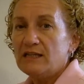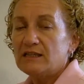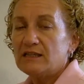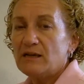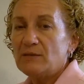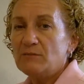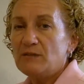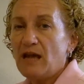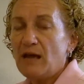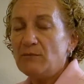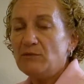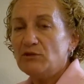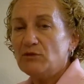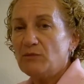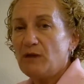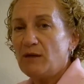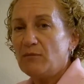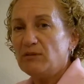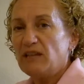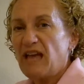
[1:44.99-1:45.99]
Sometimes
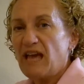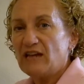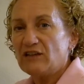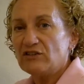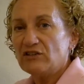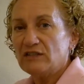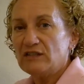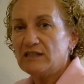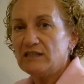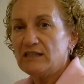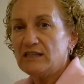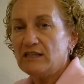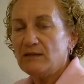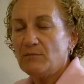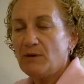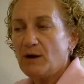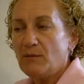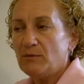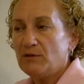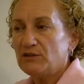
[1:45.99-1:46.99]
you'll be able to actually see
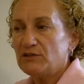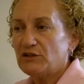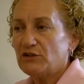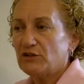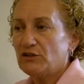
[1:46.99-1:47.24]
the bubbles.